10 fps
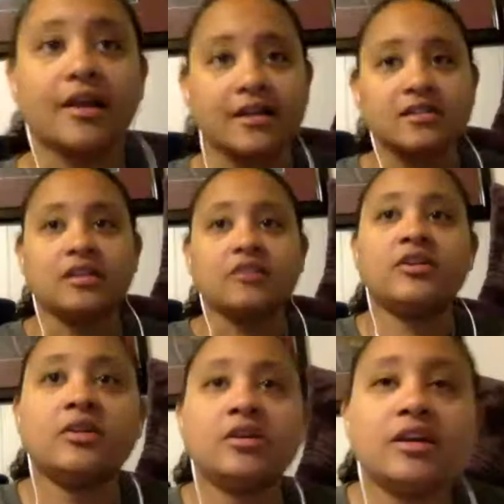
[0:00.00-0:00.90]
said, if
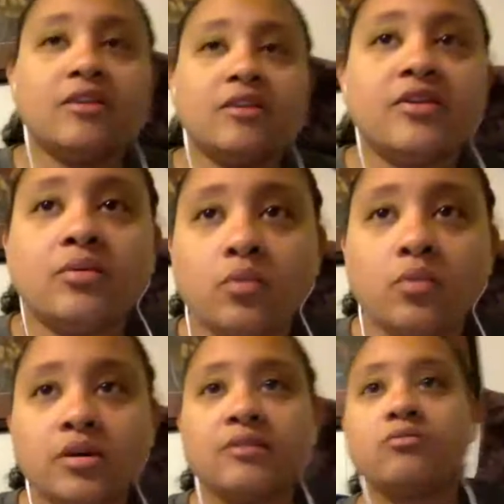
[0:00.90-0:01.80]
he
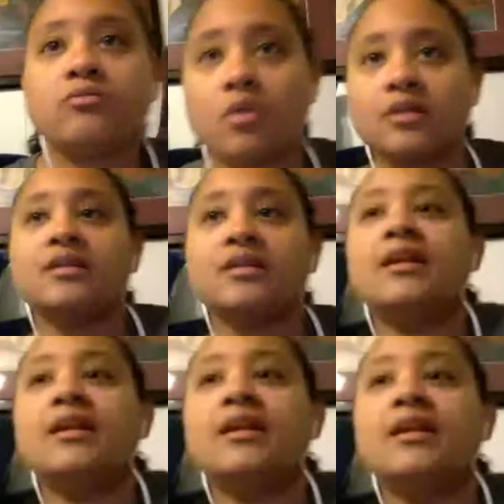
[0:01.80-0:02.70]
would have wanted it,
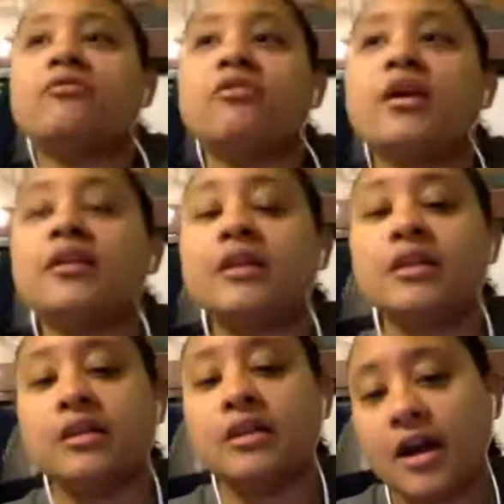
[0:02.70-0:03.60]
I would have thought he
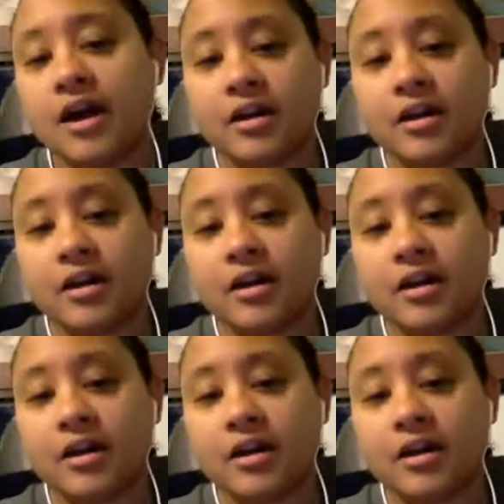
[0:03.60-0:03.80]
would have got it